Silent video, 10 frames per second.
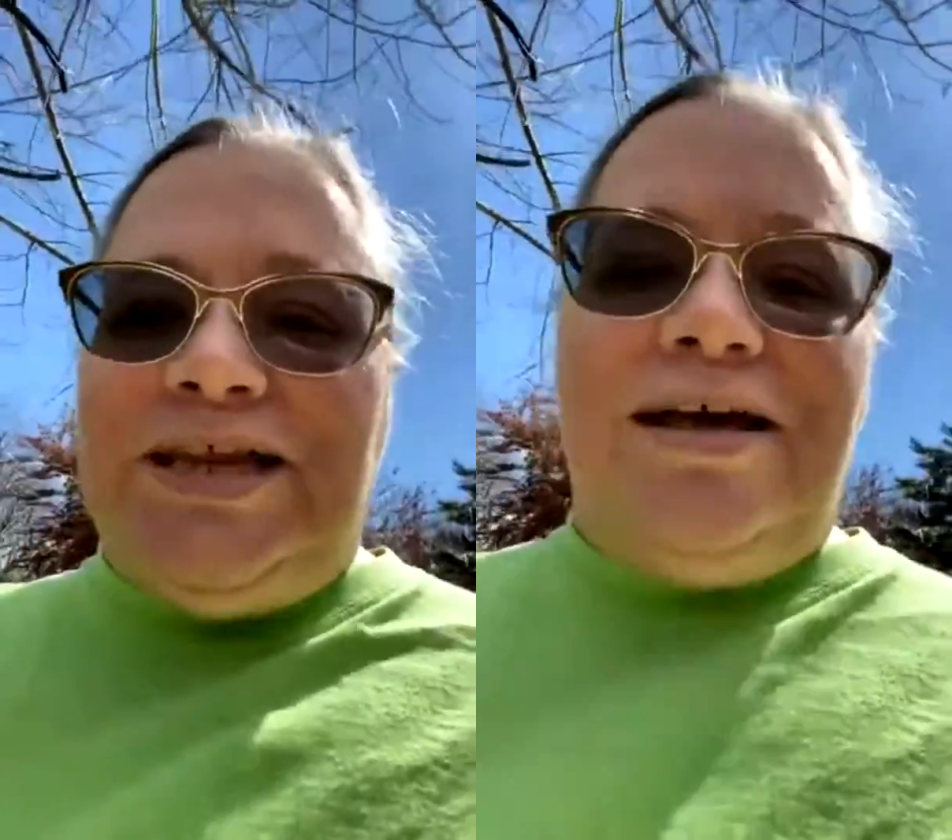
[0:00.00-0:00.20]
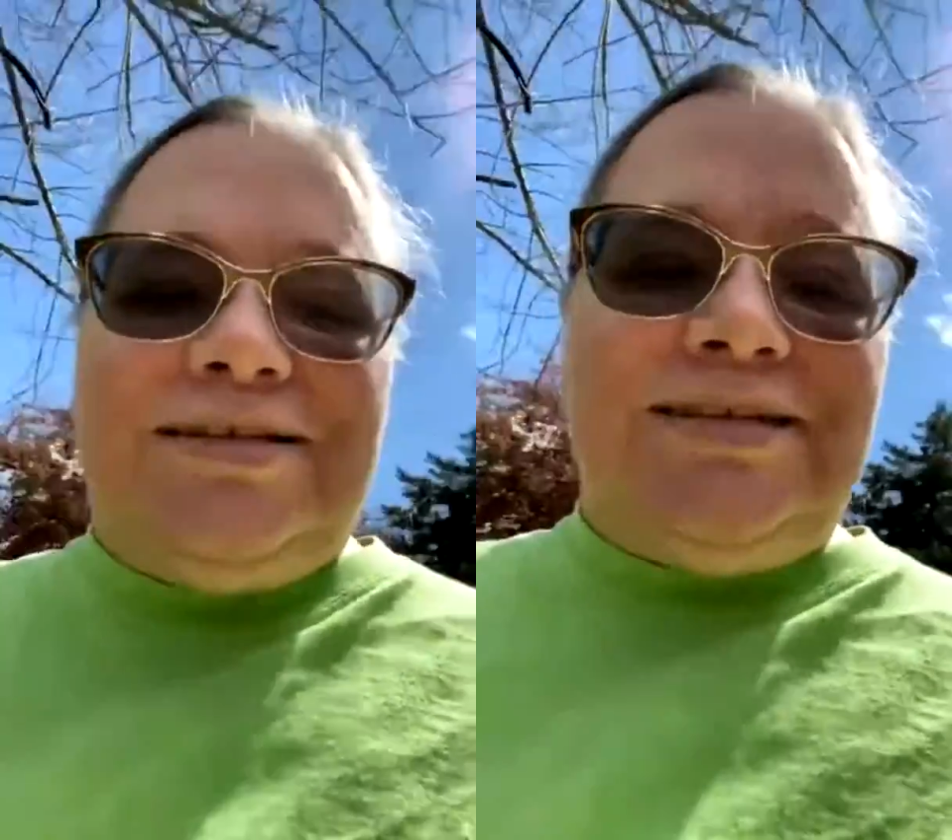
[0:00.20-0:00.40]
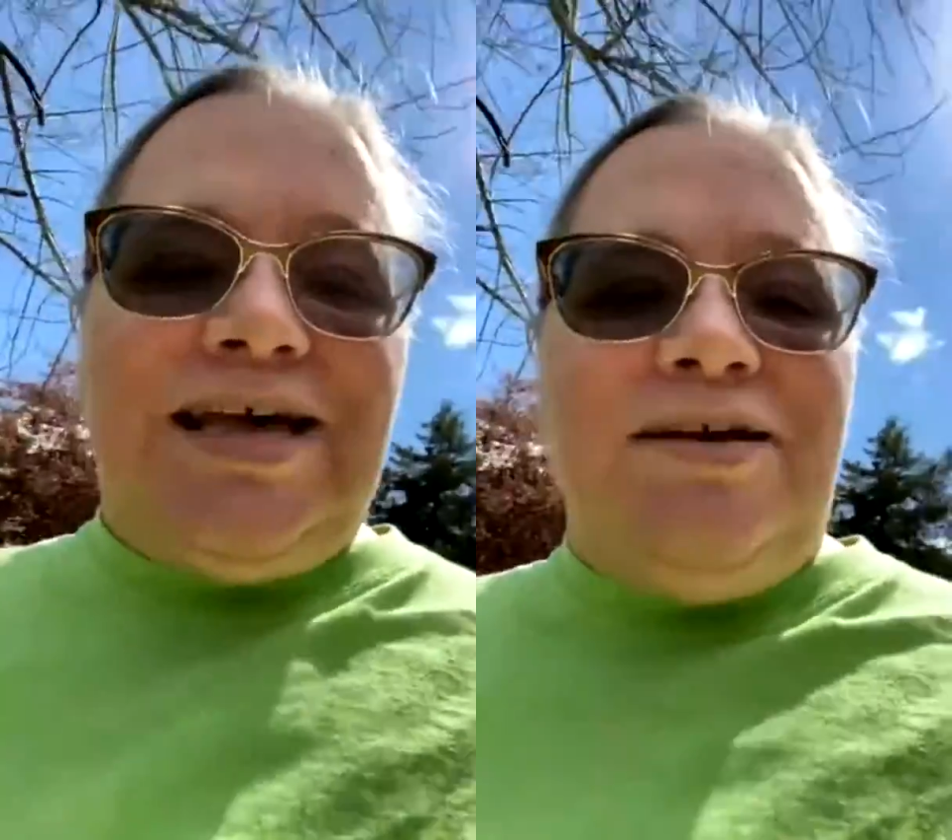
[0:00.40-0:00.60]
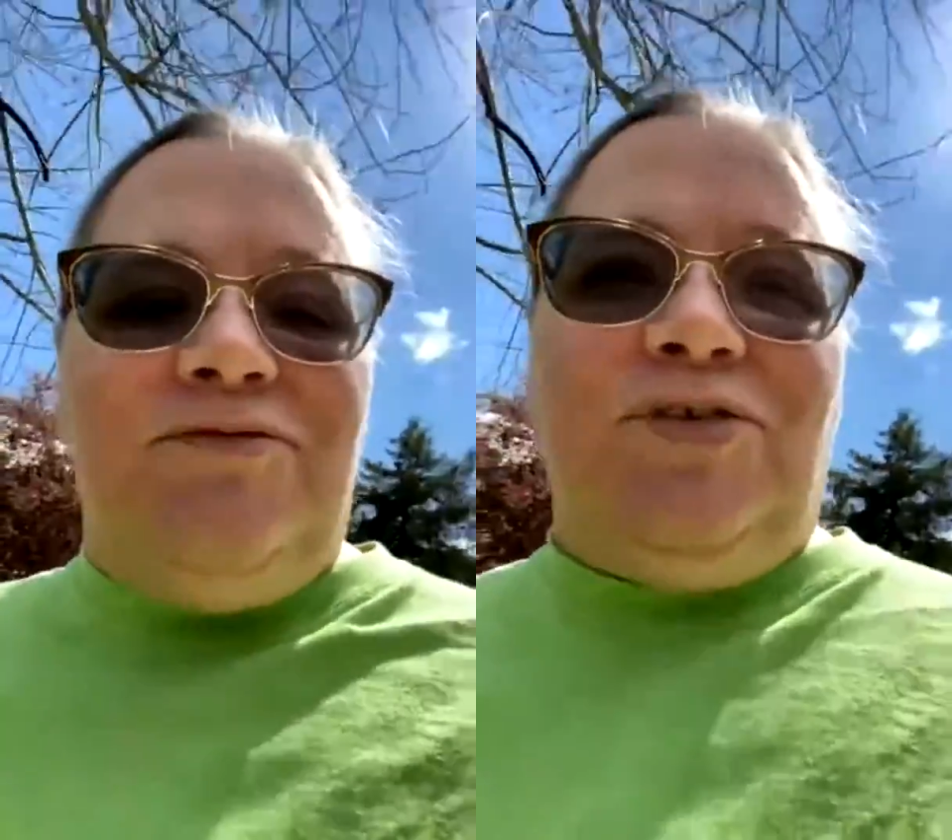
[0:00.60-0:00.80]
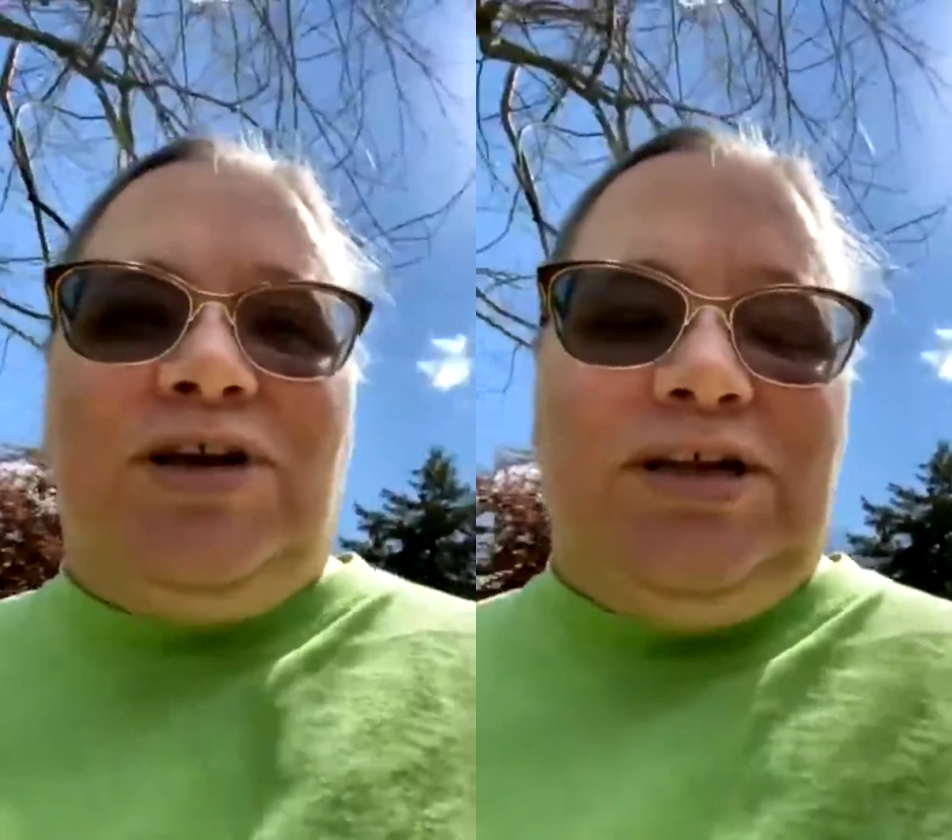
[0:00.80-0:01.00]
outside
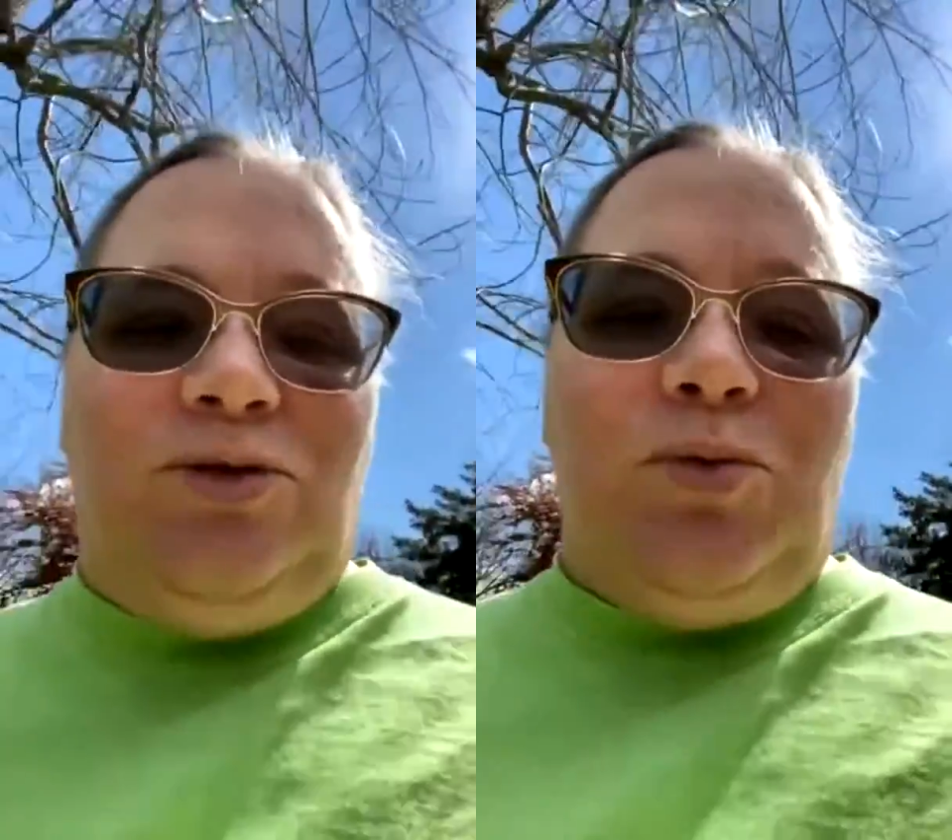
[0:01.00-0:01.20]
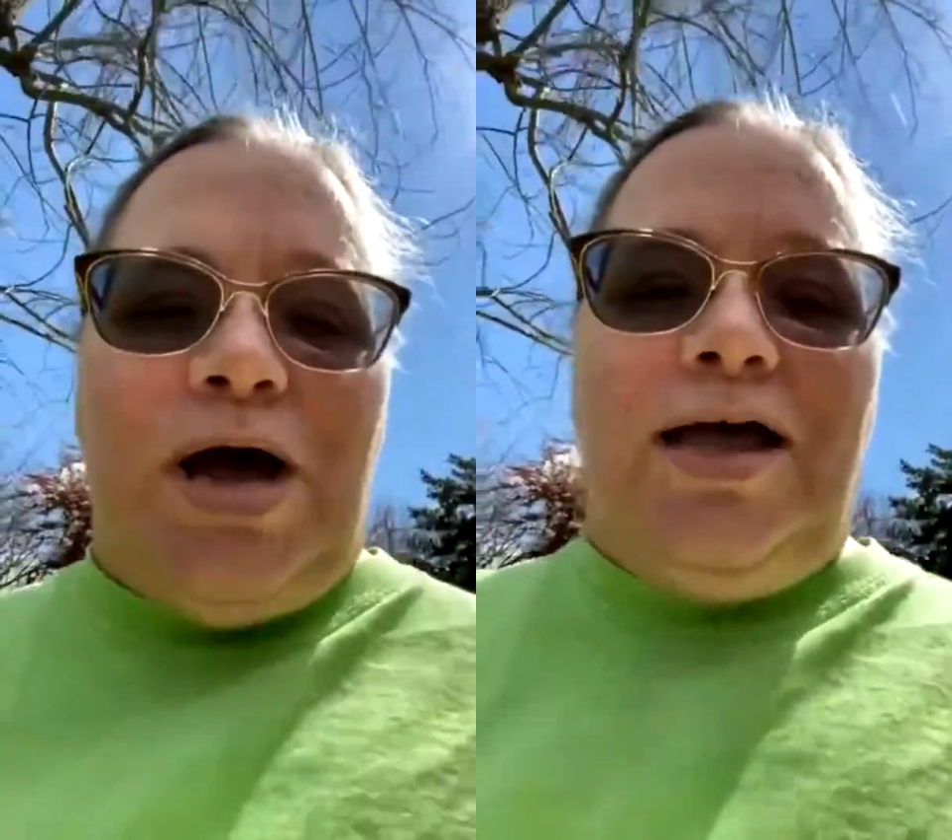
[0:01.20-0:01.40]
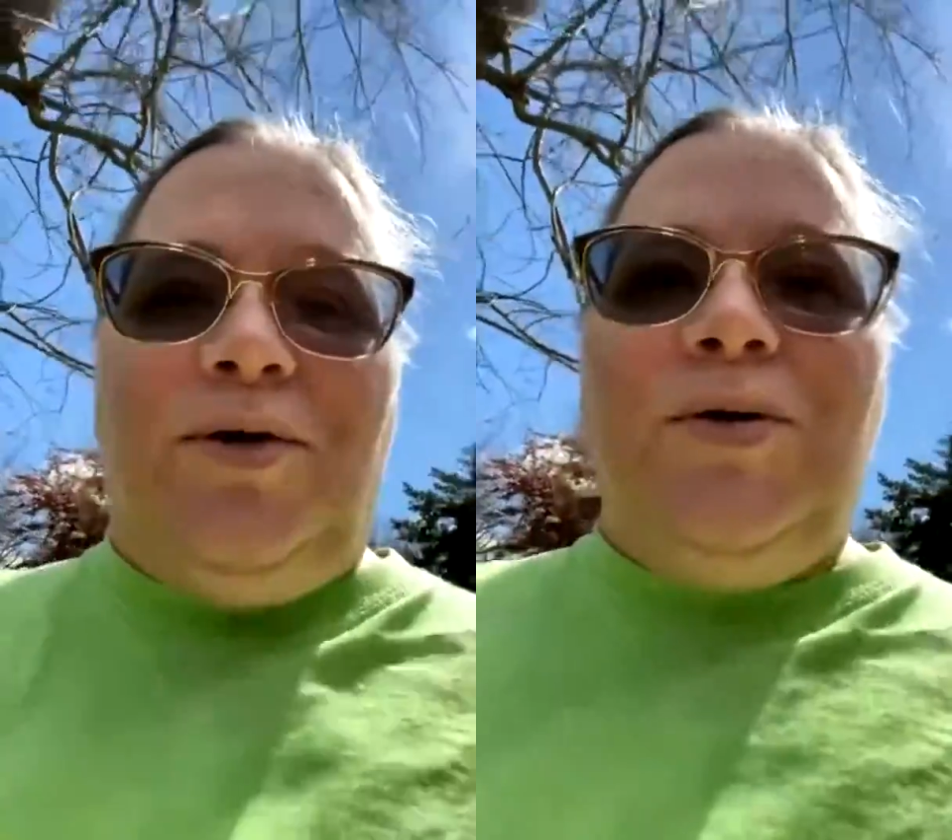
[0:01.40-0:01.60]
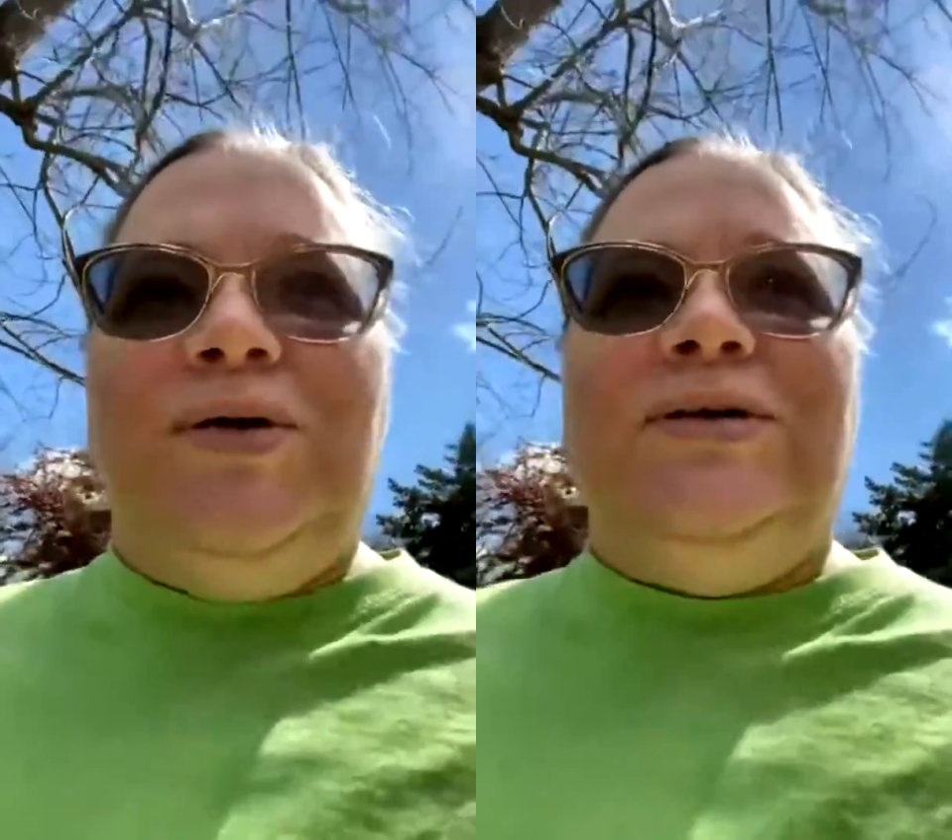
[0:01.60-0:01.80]
for a little while.